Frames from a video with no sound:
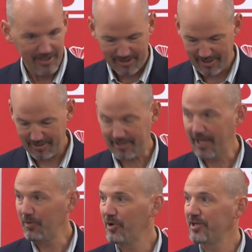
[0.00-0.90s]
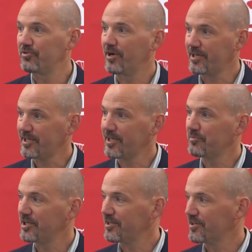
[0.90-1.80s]
kind of the gateway drug to get
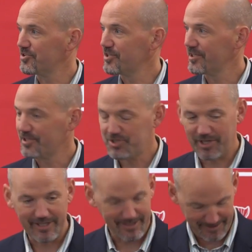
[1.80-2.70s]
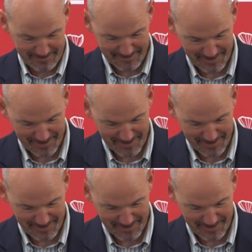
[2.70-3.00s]
me into into China.